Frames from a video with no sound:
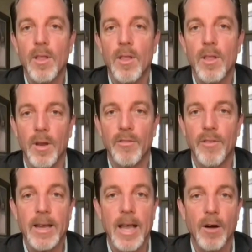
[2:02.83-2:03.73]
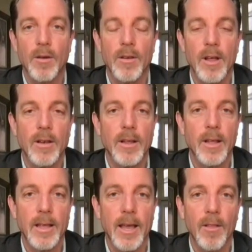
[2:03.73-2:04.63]
of the first things that I'm going to want to find
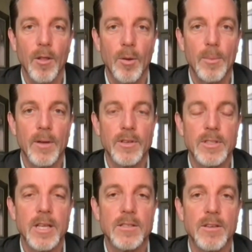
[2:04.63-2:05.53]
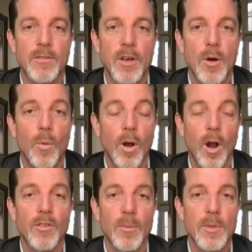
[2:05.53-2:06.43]
out and get a little bit of a sense of
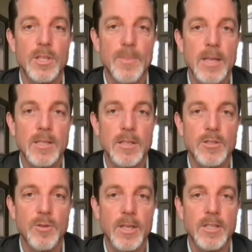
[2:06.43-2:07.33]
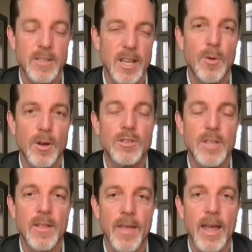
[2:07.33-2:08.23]
what are some of the space constraints, because I do
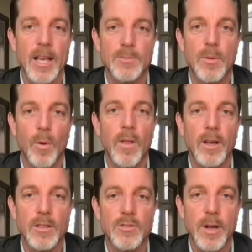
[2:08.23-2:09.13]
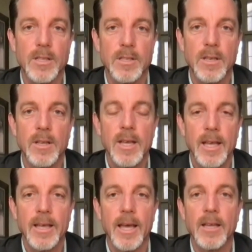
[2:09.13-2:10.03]
understand that has been one of the constraints in
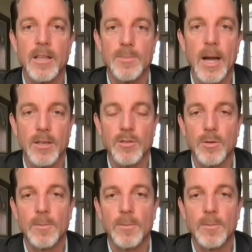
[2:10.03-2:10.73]
getting kids back to school.